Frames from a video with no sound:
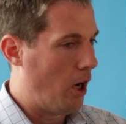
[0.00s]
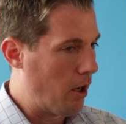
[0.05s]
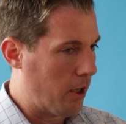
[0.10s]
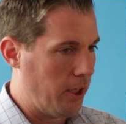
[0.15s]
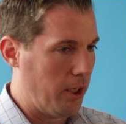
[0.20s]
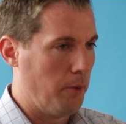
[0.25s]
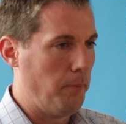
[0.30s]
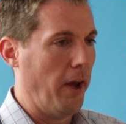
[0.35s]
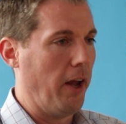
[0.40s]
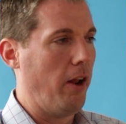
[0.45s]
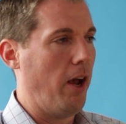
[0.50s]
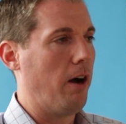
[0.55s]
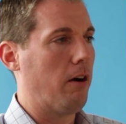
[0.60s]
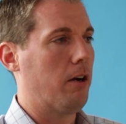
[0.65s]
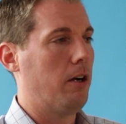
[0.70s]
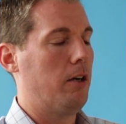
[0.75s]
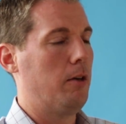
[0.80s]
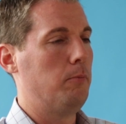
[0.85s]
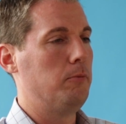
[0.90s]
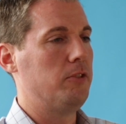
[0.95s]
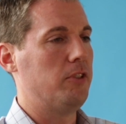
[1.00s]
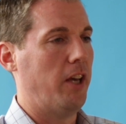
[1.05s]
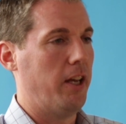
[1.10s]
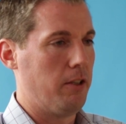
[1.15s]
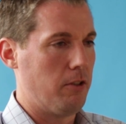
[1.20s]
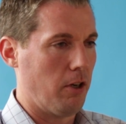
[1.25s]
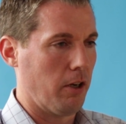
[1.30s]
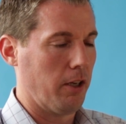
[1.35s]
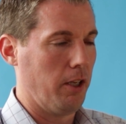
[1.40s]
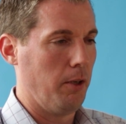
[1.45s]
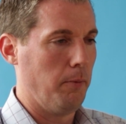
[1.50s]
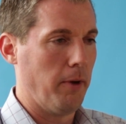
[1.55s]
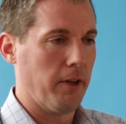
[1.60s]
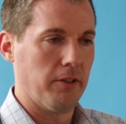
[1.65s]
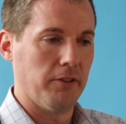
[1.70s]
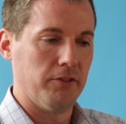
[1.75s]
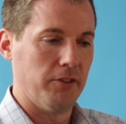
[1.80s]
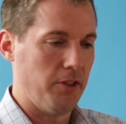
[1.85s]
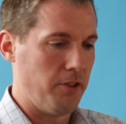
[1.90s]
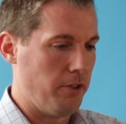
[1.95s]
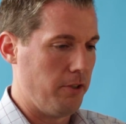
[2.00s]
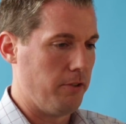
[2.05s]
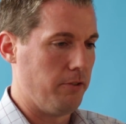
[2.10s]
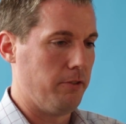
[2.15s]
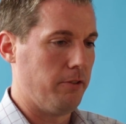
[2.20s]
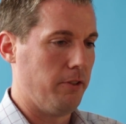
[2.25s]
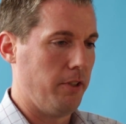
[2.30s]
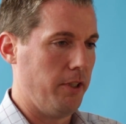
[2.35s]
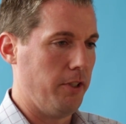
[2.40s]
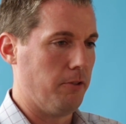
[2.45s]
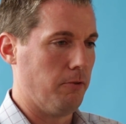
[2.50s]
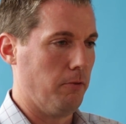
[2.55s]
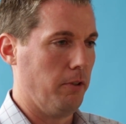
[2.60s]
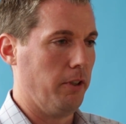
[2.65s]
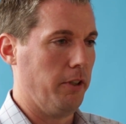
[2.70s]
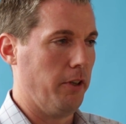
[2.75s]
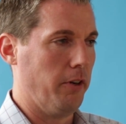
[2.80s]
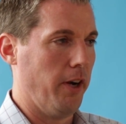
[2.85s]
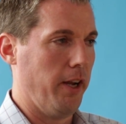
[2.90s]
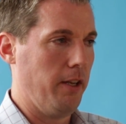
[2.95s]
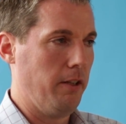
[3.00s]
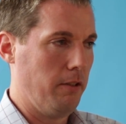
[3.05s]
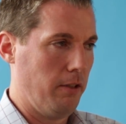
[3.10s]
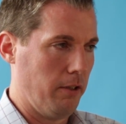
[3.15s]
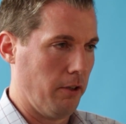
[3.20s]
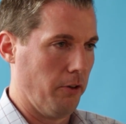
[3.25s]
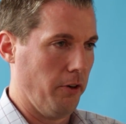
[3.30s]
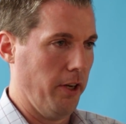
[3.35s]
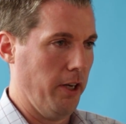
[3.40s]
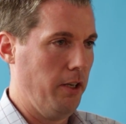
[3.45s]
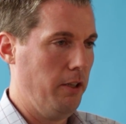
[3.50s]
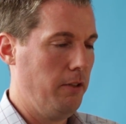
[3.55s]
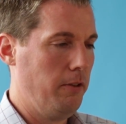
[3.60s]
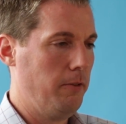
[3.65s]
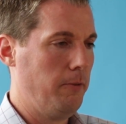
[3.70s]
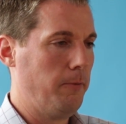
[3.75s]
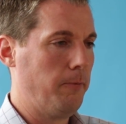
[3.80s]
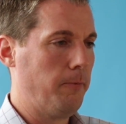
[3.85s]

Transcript: talking about outcomes and talking about decisions is really great. Agreed.